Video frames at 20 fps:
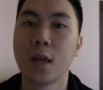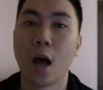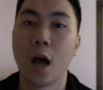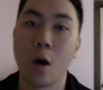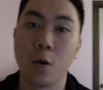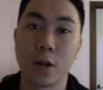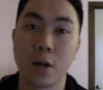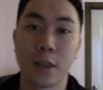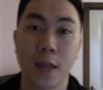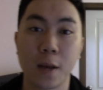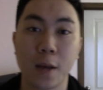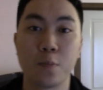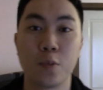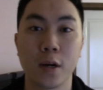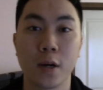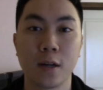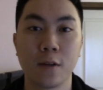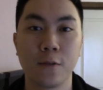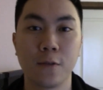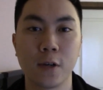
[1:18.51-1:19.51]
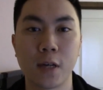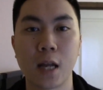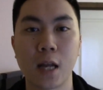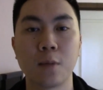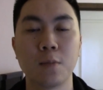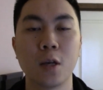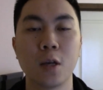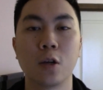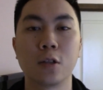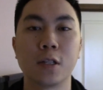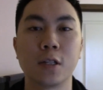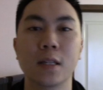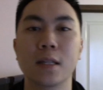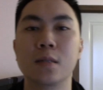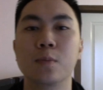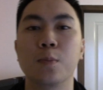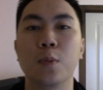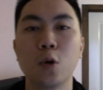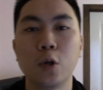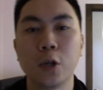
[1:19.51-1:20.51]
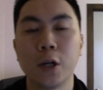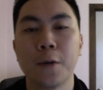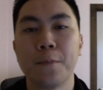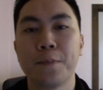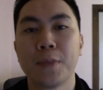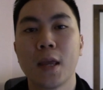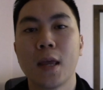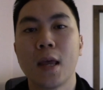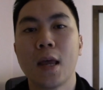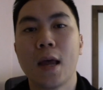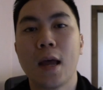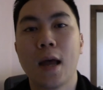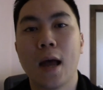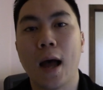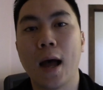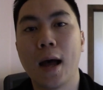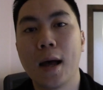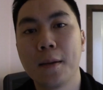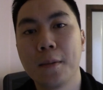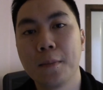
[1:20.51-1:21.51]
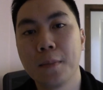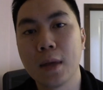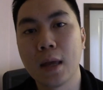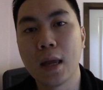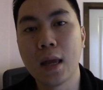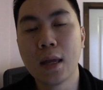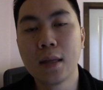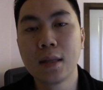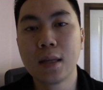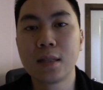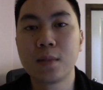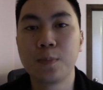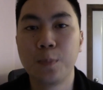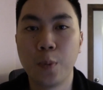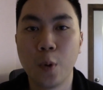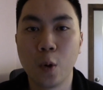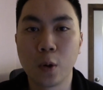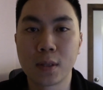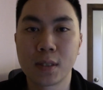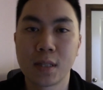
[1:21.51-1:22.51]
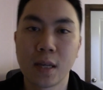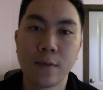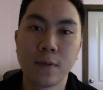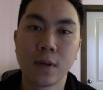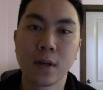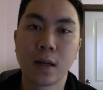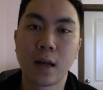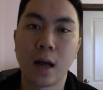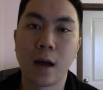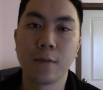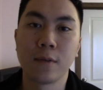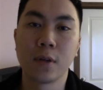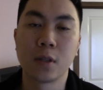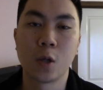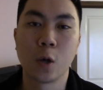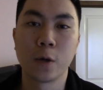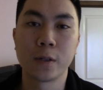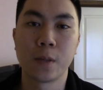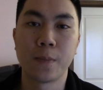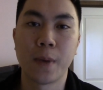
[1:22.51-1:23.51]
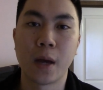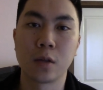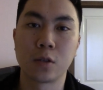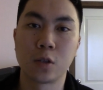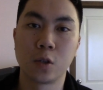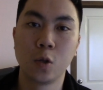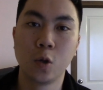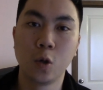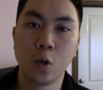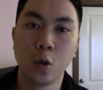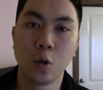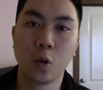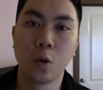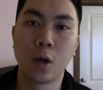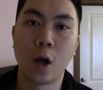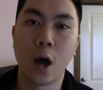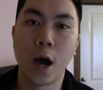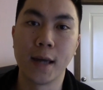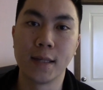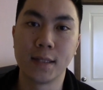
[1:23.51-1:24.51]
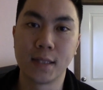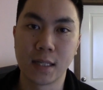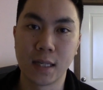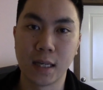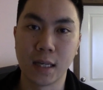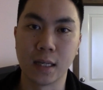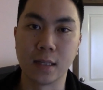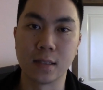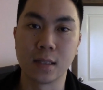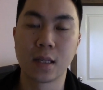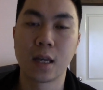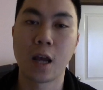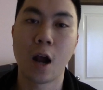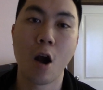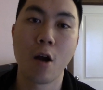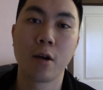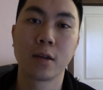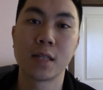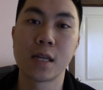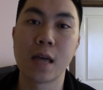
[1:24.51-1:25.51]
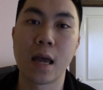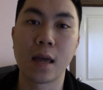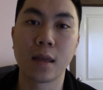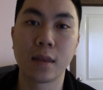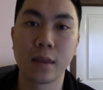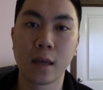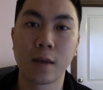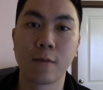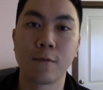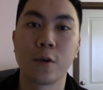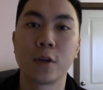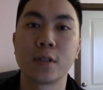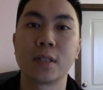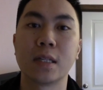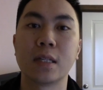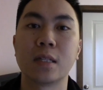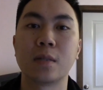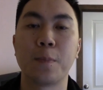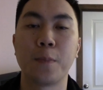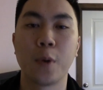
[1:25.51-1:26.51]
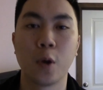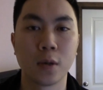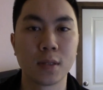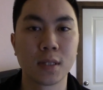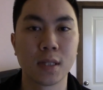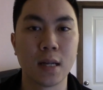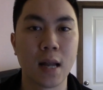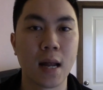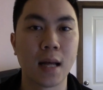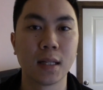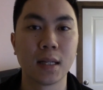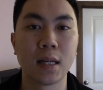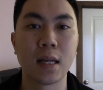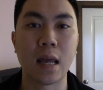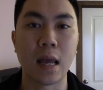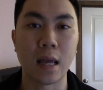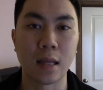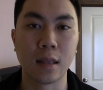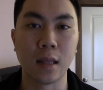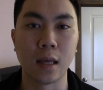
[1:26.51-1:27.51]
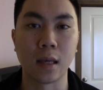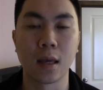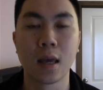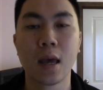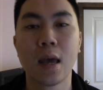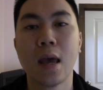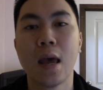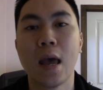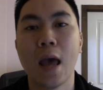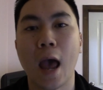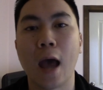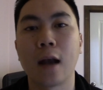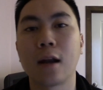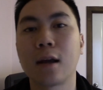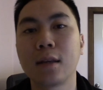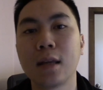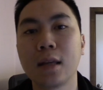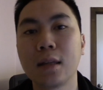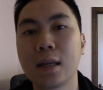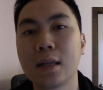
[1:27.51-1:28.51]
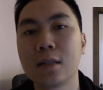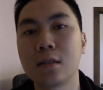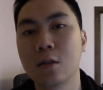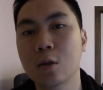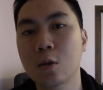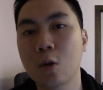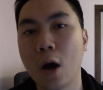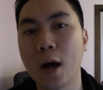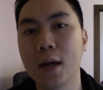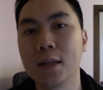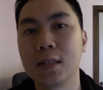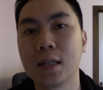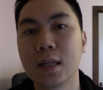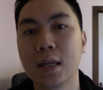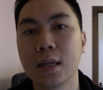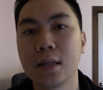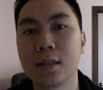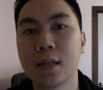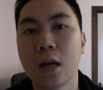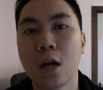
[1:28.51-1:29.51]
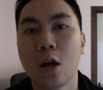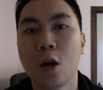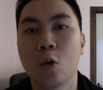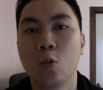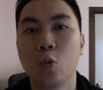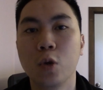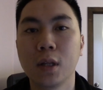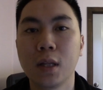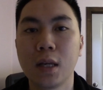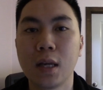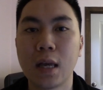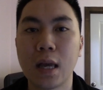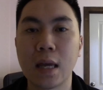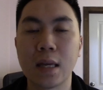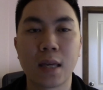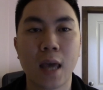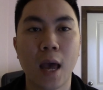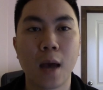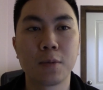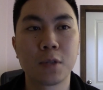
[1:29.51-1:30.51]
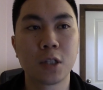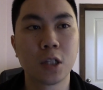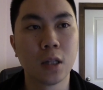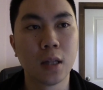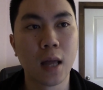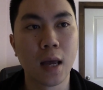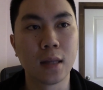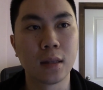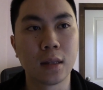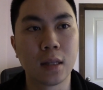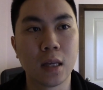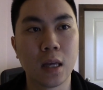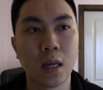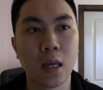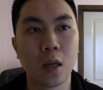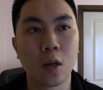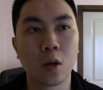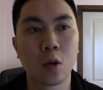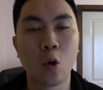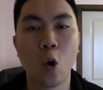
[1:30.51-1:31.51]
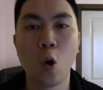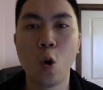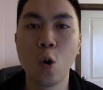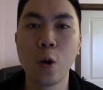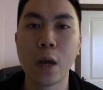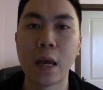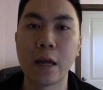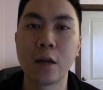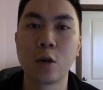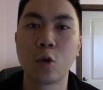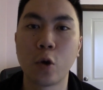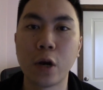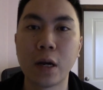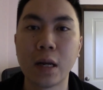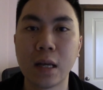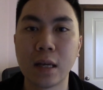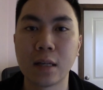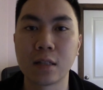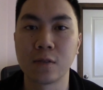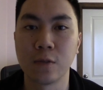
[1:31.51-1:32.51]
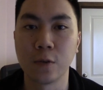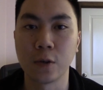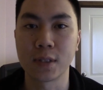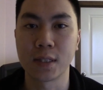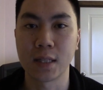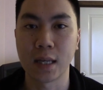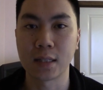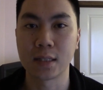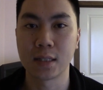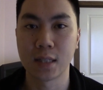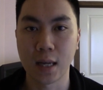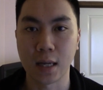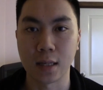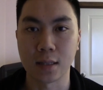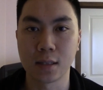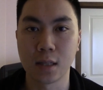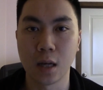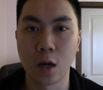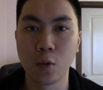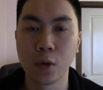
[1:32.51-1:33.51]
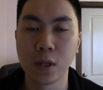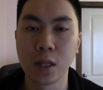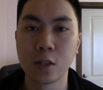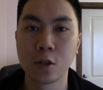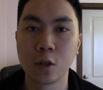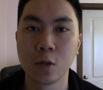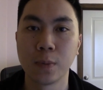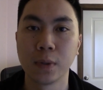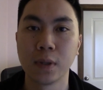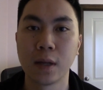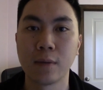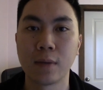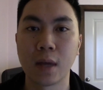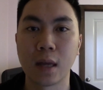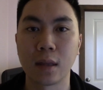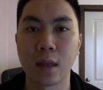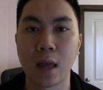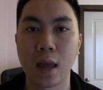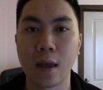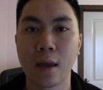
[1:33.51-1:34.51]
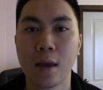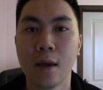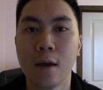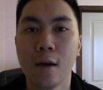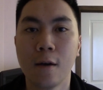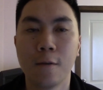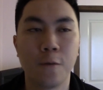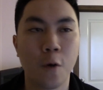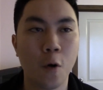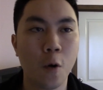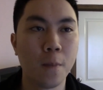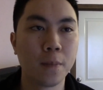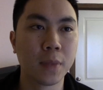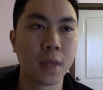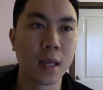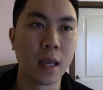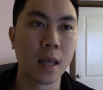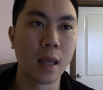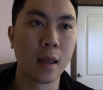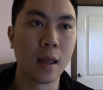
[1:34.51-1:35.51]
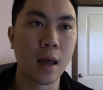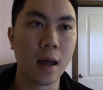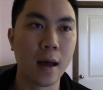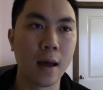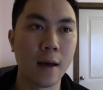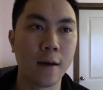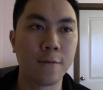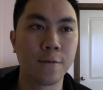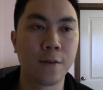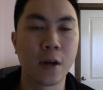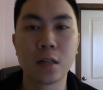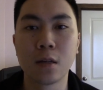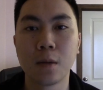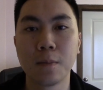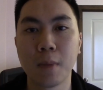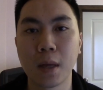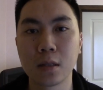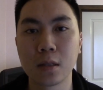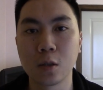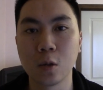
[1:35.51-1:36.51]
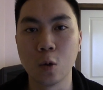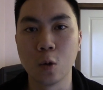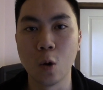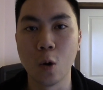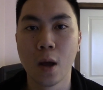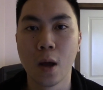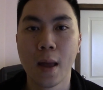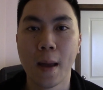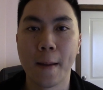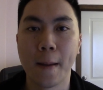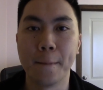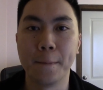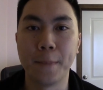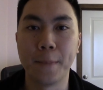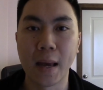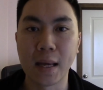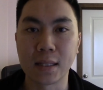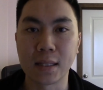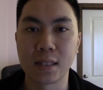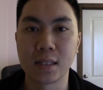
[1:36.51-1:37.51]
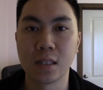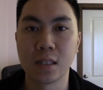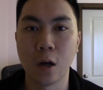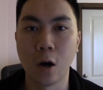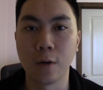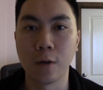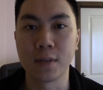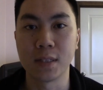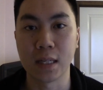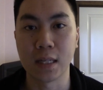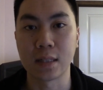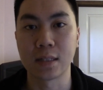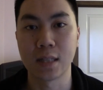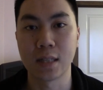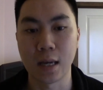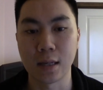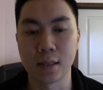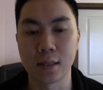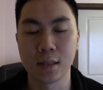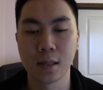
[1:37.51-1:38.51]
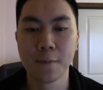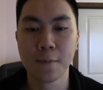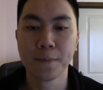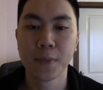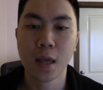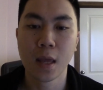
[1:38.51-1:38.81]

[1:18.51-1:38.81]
I want to thank Brenda for getting me onto this book. In this book, Stephen Covey talks about two ideas, character ethic versus personality ethic. And I think these two ideas really encapsulate the core ingredients for success. I really do believe that they form the fundamental base of success.